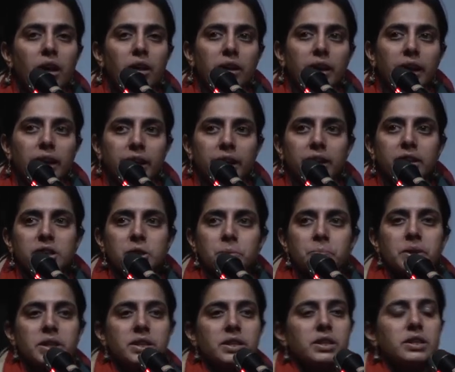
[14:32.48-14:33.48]
getting the
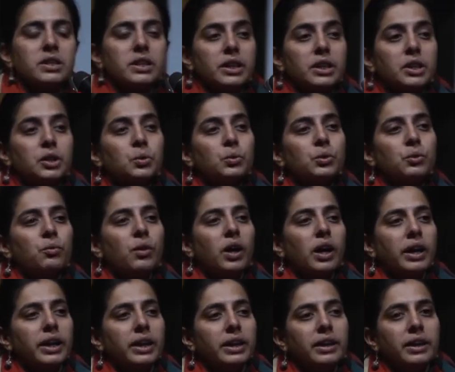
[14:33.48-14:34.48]
species into the
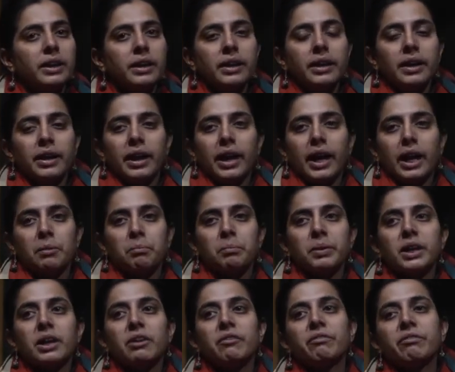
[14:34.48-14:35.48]
wild and
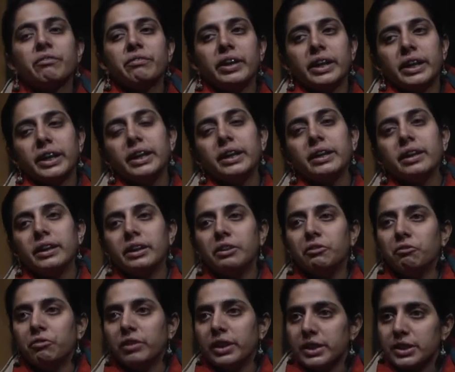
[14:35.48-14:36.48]
become very
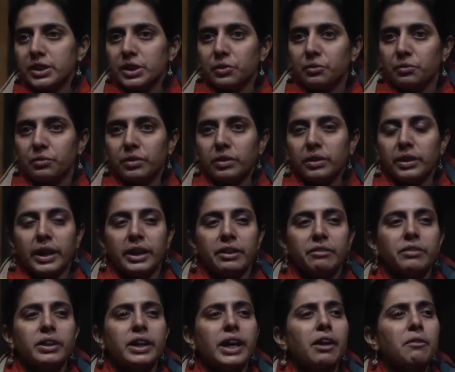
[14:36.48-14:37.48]
invasive. Like
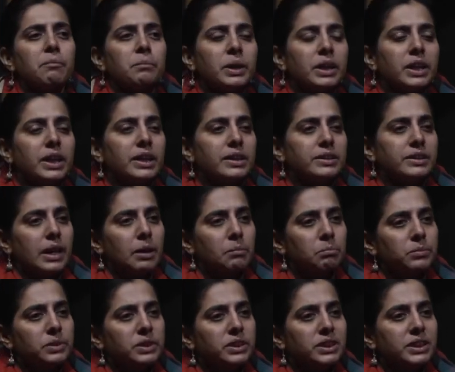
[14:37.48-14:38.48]
we have many
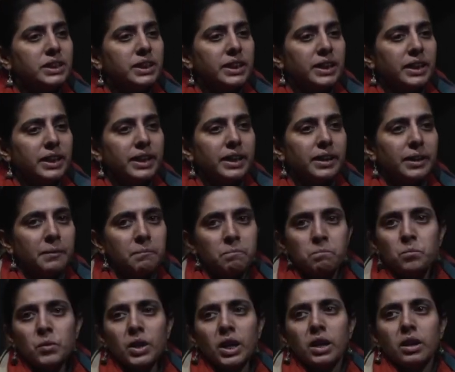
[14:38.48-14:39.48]
examples in India.
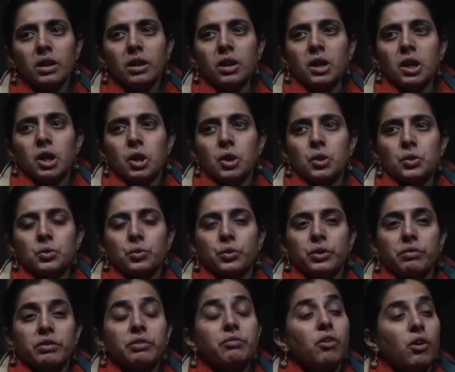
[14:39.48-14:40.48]
So
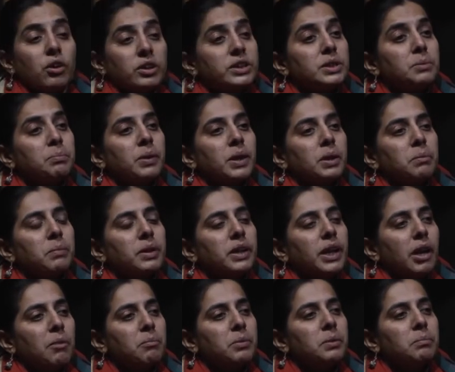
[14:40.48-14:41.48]
even forest department
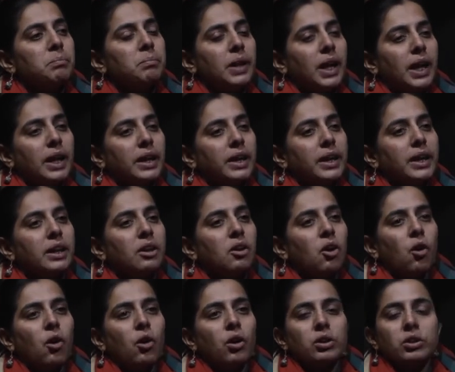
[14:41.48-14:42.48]
have been planting
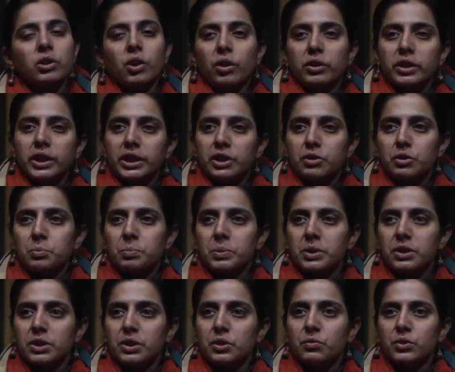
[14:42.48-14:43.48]
all non-native
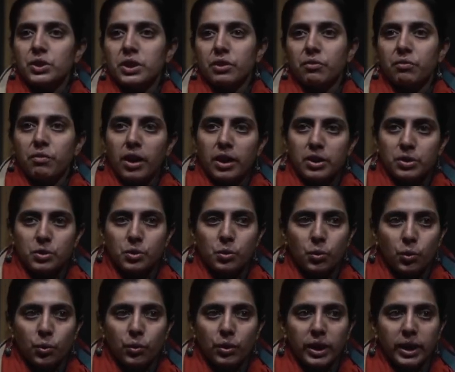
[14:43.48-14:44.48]
species which are fast
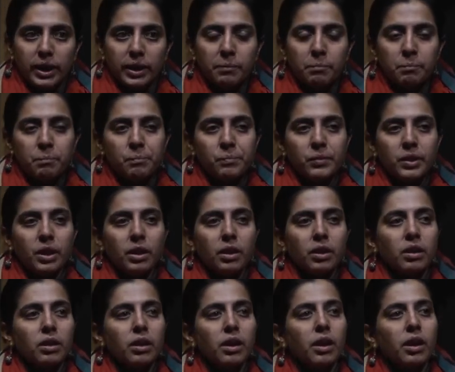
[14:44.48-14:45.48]
growing.
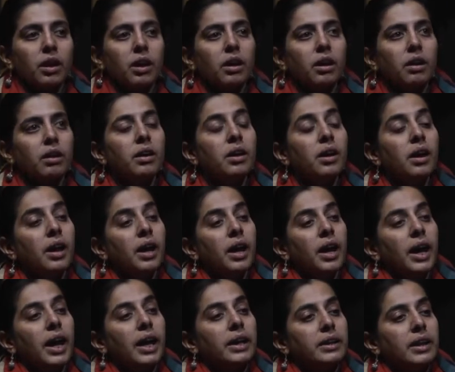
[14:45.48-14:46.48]
Uh,
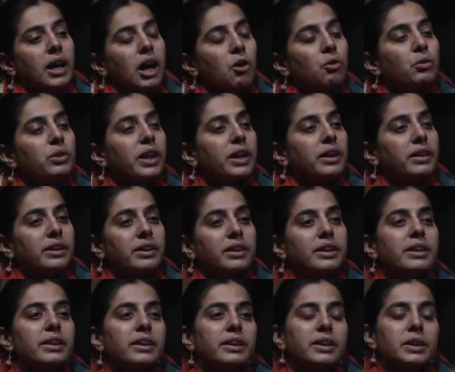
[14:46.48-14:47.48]
and now they are really
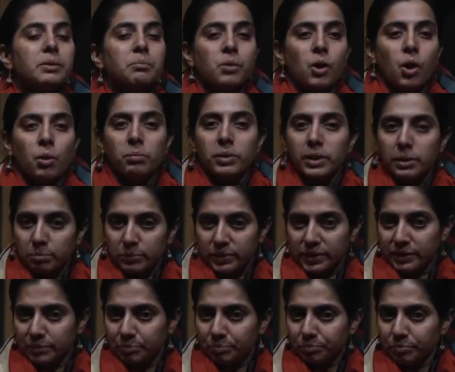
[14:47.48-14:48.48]
creating
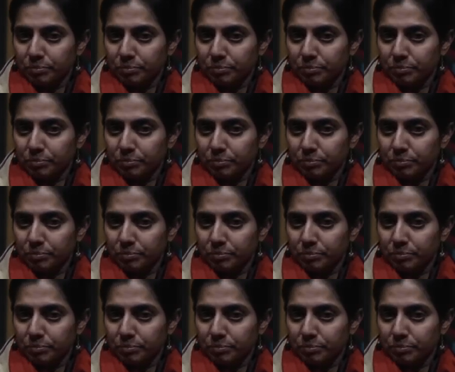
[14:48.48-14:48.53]
problems